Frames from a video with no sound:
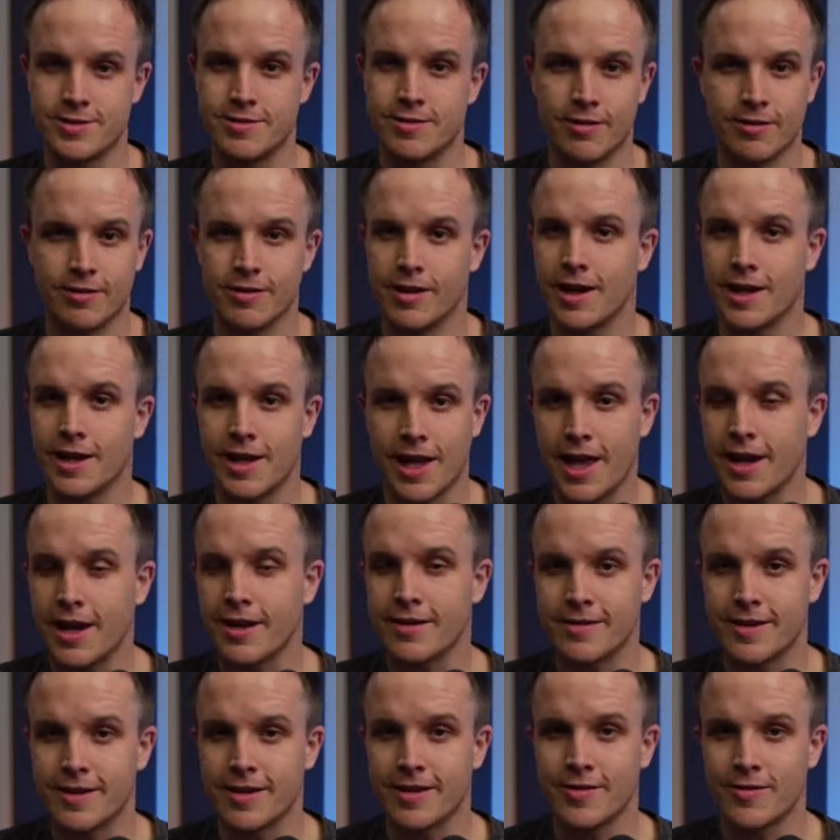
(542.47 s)
don't like
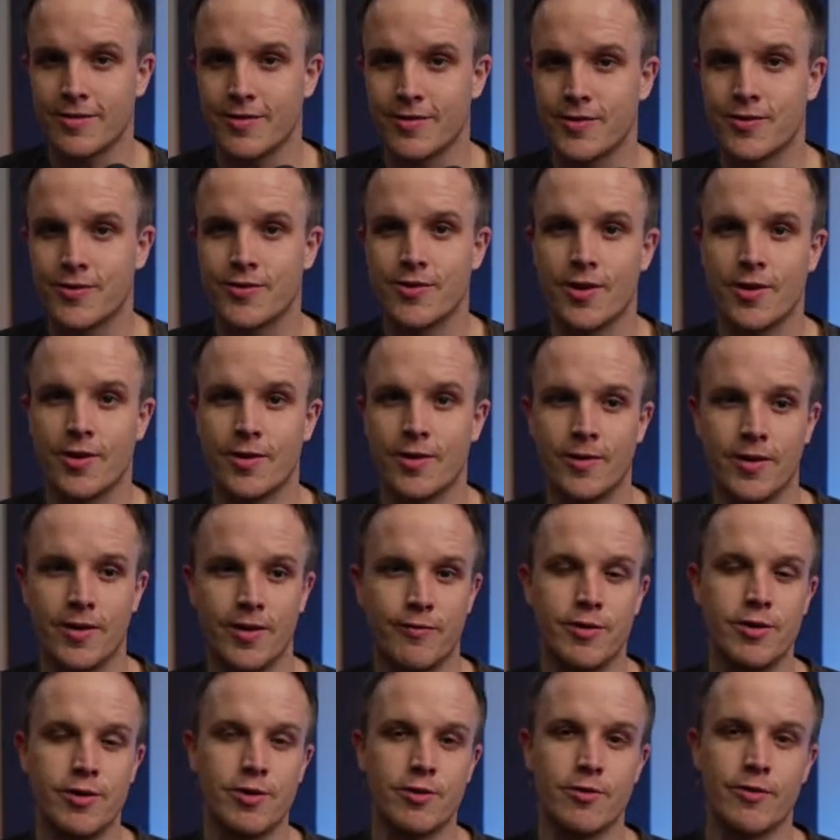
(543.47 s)
editing. So
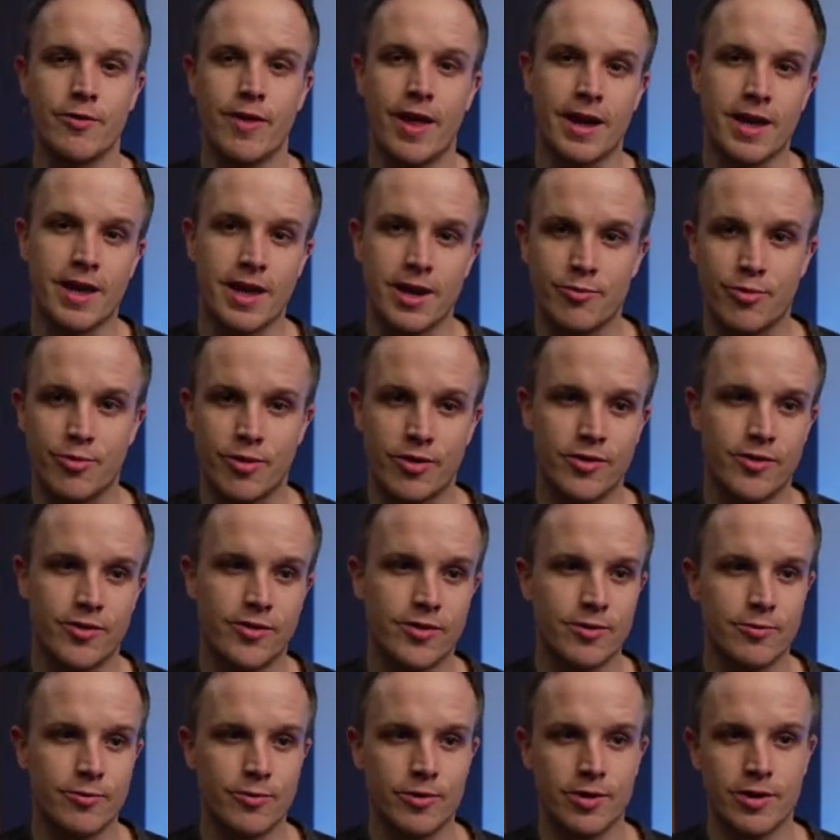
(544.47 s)
if you're that kind of
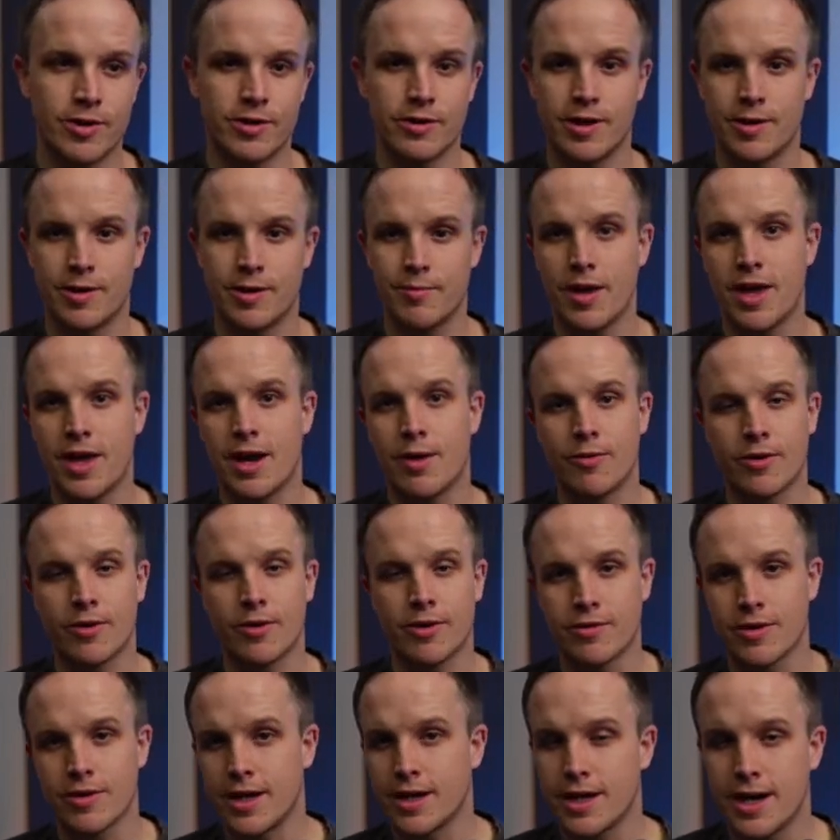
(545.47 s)
person where you're like, man, I want to
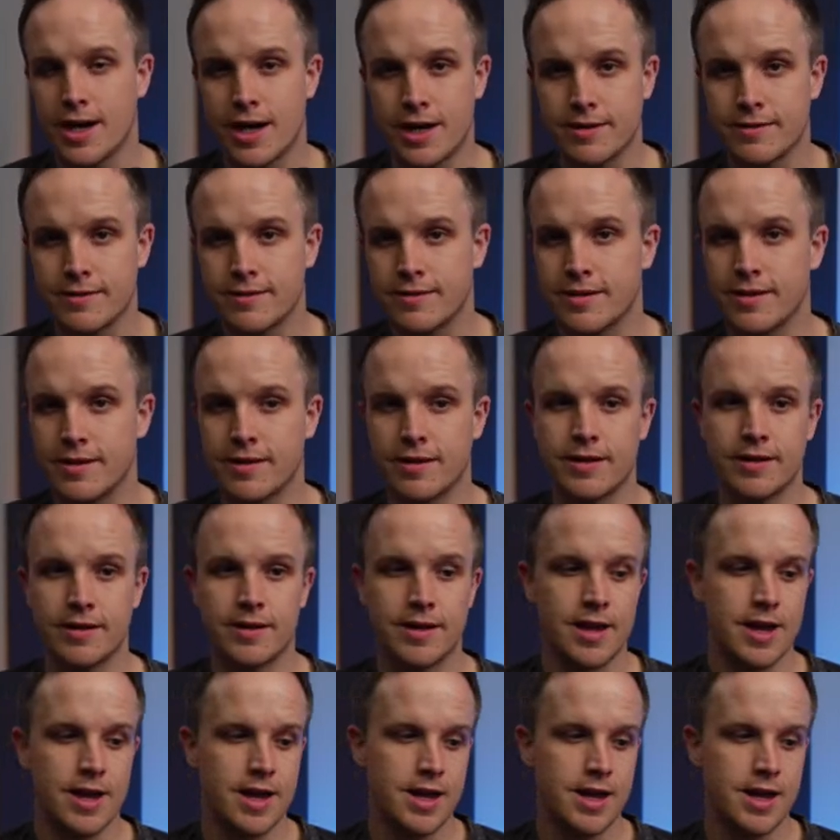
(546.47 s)
create content,